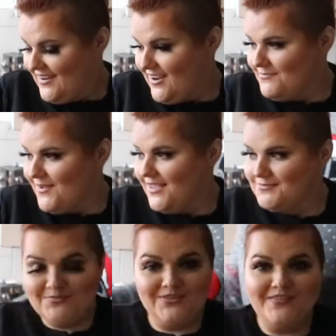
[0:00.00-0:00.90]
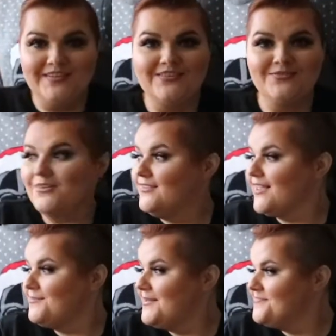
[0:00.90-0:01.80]
And my husband, Davis, said he'd
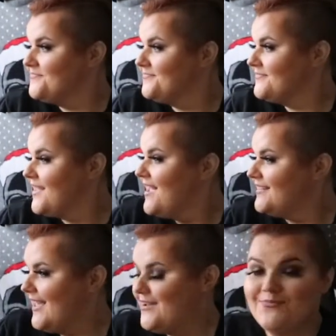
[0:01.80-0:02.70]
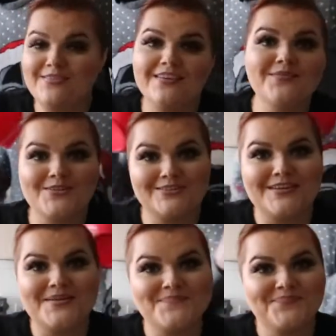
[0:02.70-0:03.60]
come in to help with the washing up.